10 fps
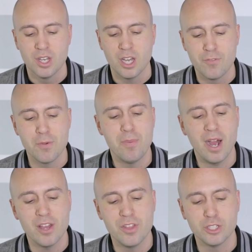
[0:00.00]
if you
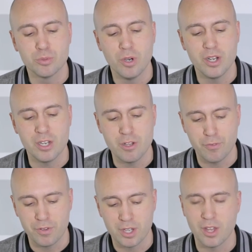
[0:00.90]
buy this one and you
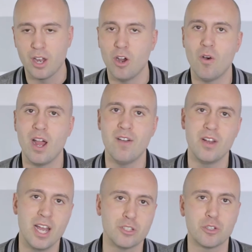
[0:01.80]
feel that, oh, I have
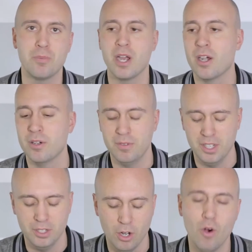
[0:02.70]
an extra pair
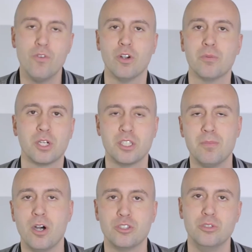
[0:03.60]
uh, over because I
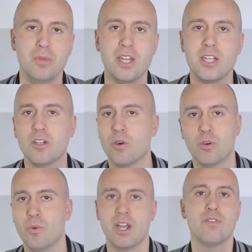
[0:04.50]
bought too many
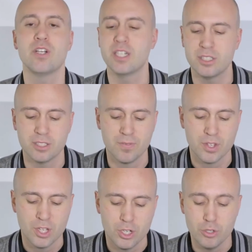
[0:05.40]
or whatever it is,
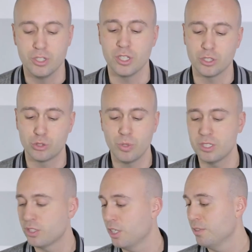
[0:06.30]
you can just
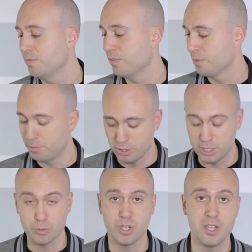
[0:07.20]
twist it, put
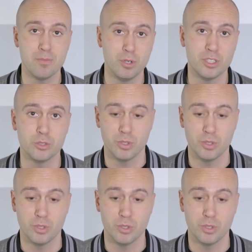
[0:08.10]
this one in, put this